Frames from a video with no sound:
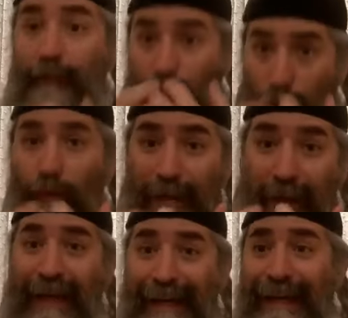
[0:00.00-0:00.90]
if you read
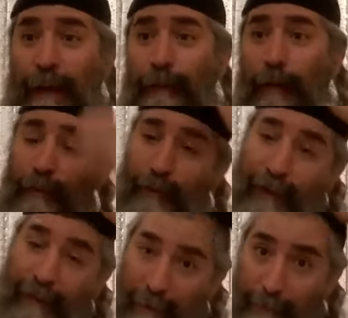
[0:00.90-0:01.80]
the Agala
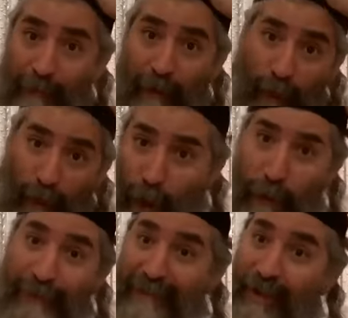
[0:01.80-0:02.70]
properly, where you're
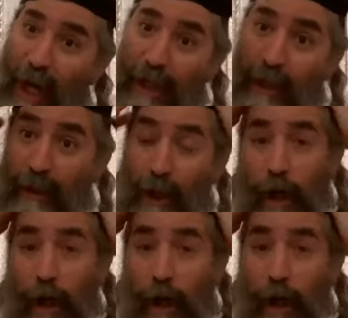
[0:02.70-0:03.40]
gonna be stuck,